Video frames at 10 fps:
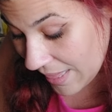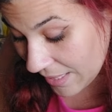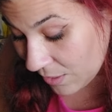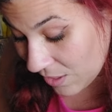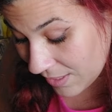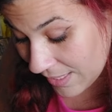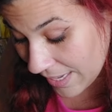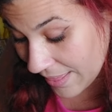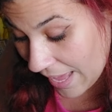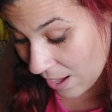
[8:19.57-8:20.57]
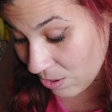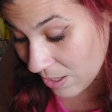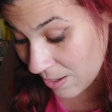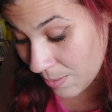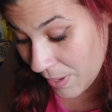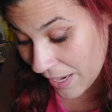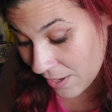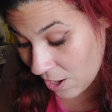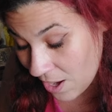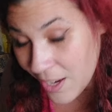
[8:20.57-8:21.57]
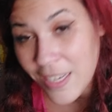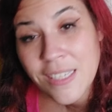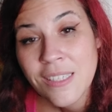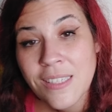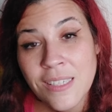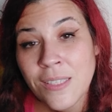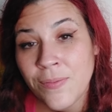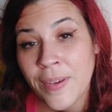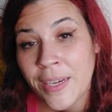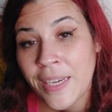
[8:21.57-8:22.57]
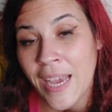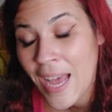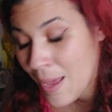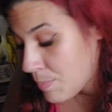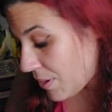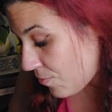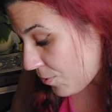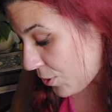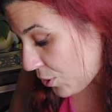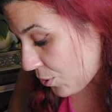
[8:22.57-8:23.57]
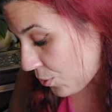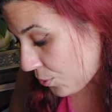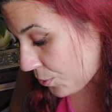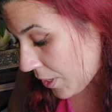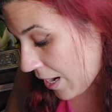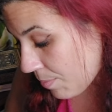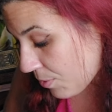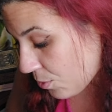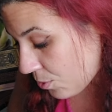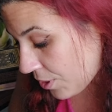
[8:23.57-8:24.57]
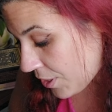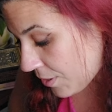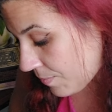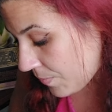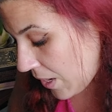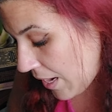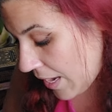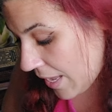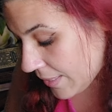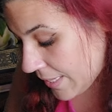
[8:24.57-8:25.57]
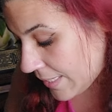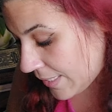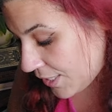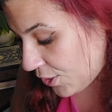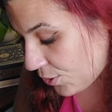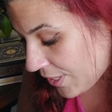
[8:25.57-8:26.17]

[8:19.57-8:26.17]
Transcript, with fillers: it looks like the outcome in August is very happy for you, Capricorn. Let's do